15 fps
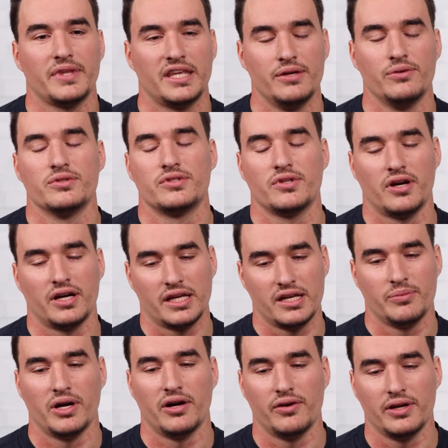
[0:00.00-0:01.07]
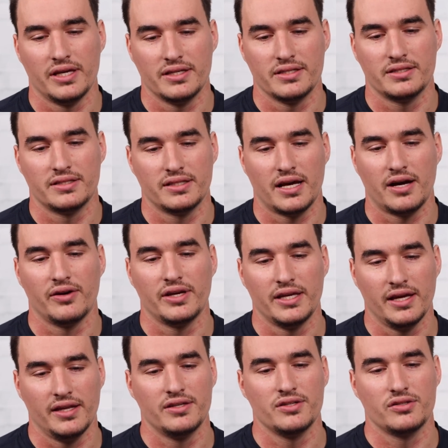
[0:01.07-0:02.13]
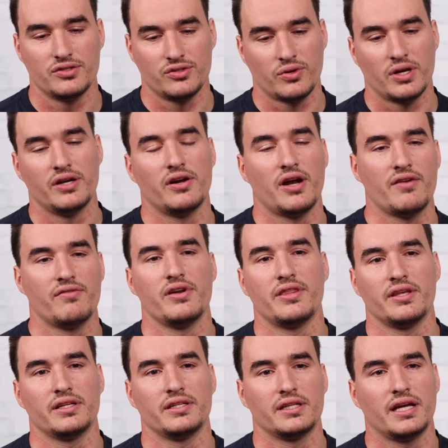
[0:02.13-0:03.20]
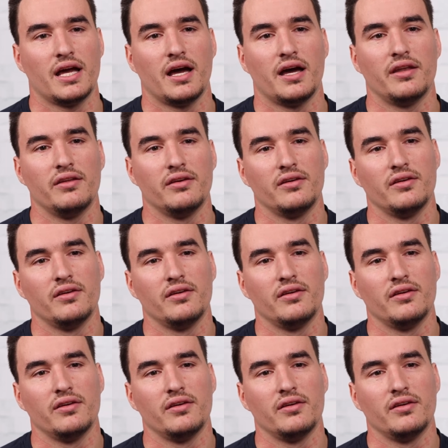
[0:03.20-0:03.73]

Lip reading: He was talking about how he had to surrender everything to God.